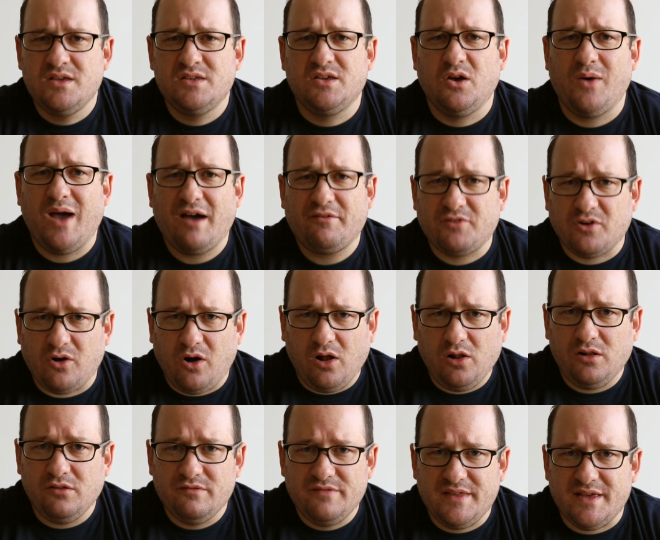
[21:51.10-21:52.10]
So after
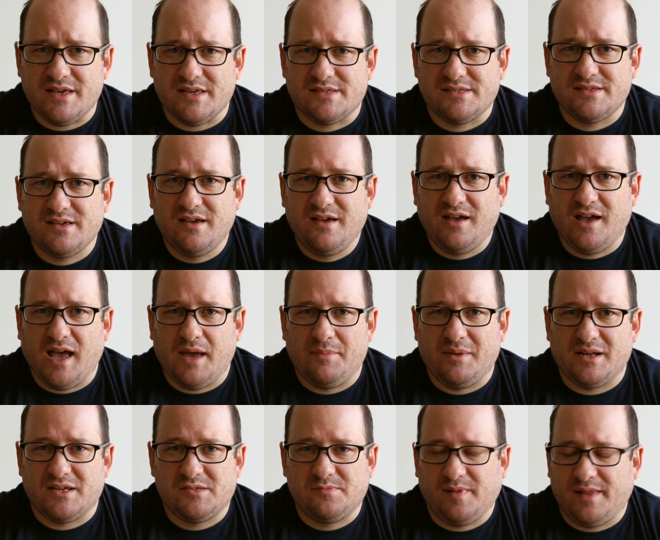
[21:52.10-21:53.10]
all of this, I've
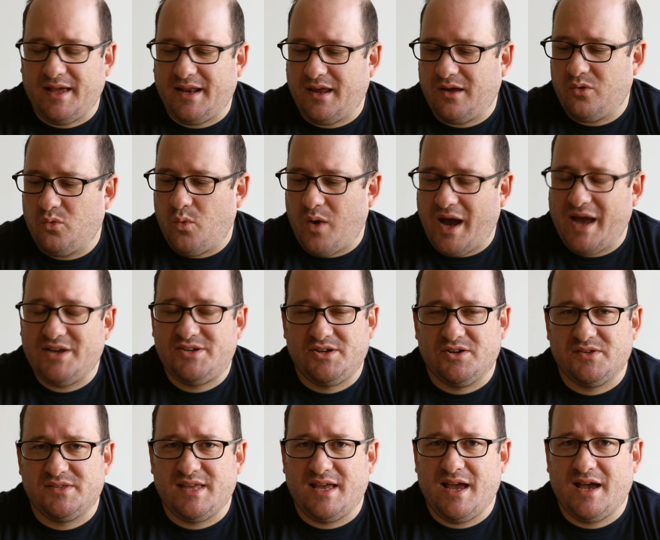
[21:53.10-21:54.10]
been explaining why I
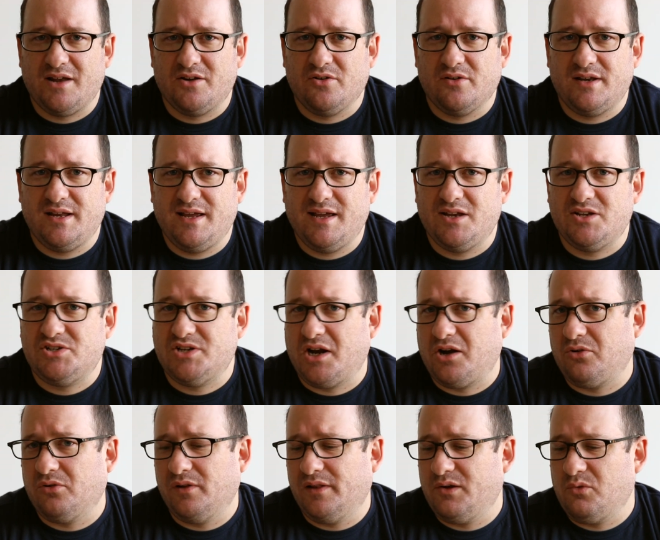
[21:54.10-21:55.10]
chose the 800D and
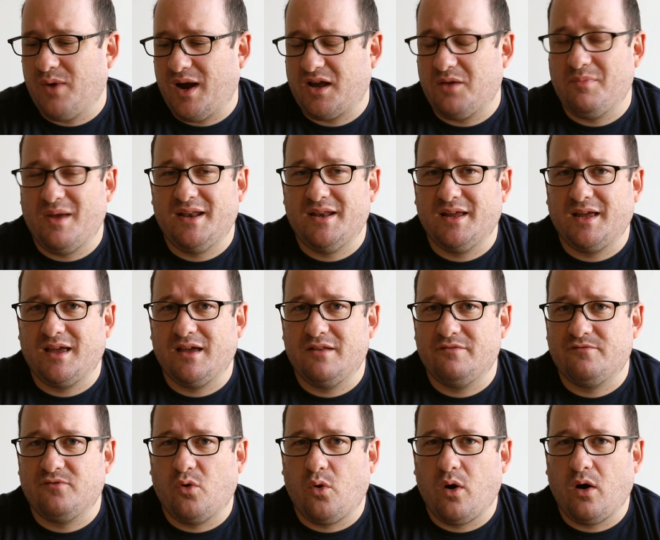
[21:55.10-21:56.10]
generally recommending it
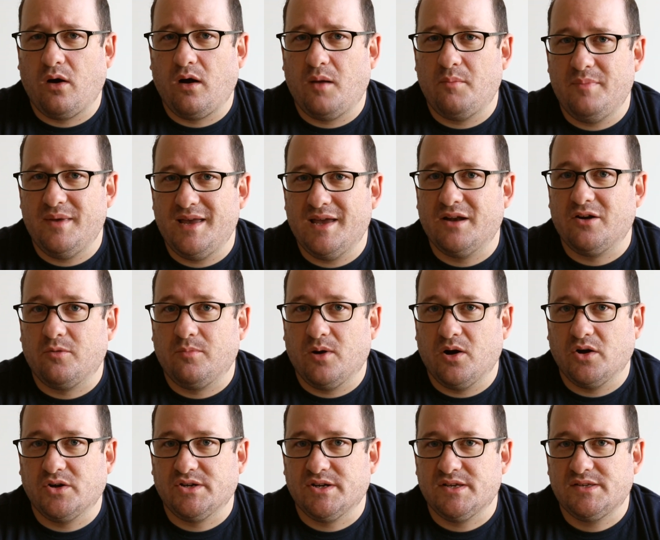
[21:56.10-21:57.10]
for a beginner
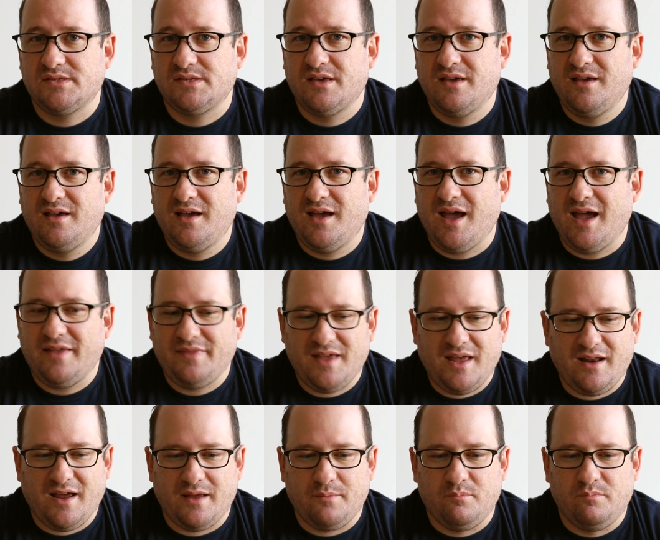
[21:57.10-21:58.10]
purchase, and
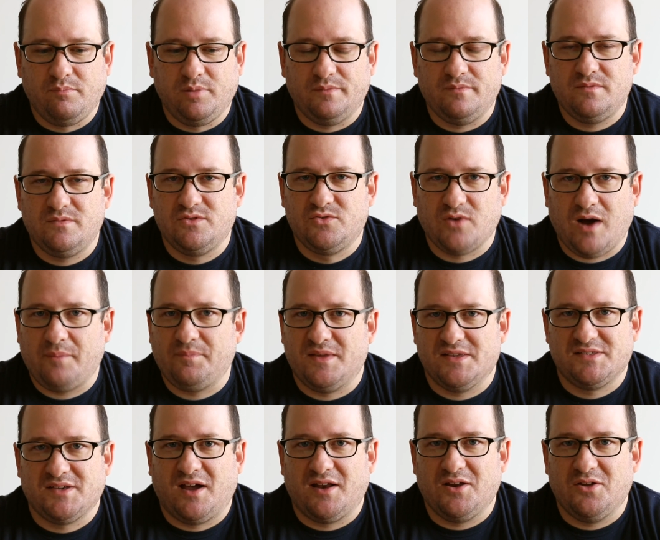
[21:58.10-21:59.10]
then I dropped
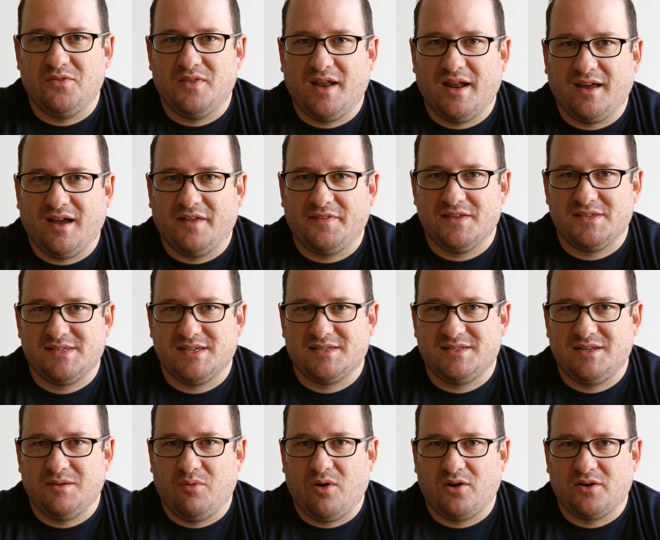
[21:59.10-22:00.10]
this on you that I got the
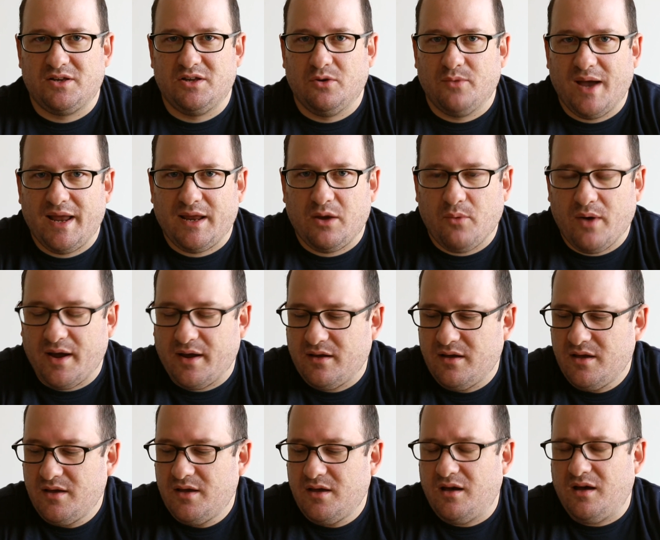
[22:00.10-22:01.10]
60 Mark II anyway.
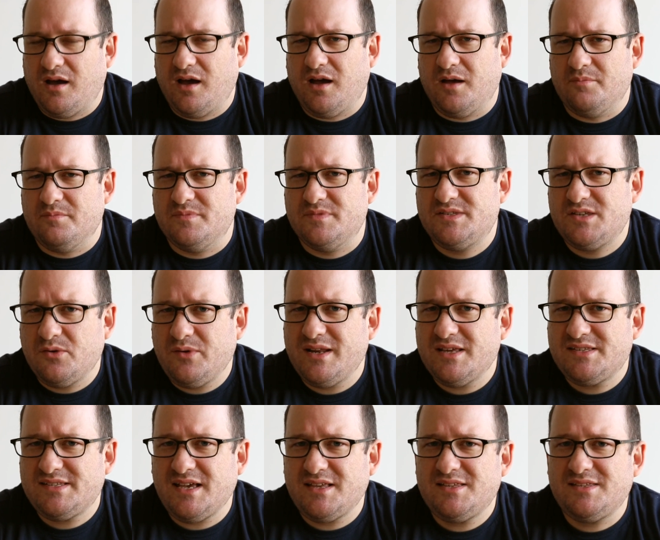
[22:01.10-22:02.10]
So in a
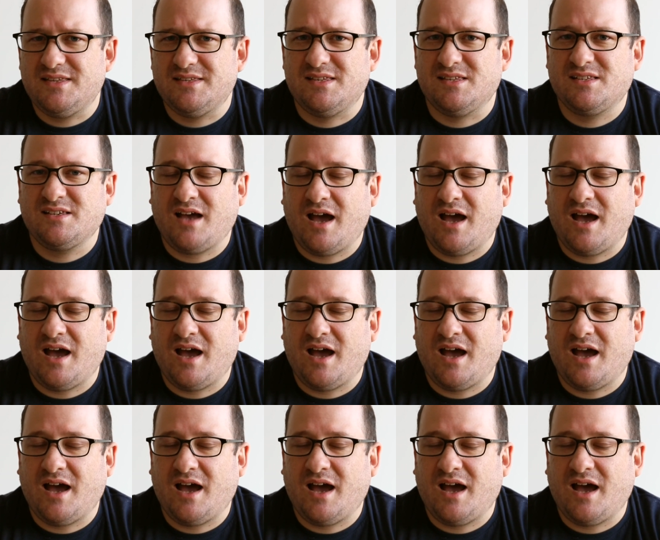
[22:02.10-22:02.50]
sense, this is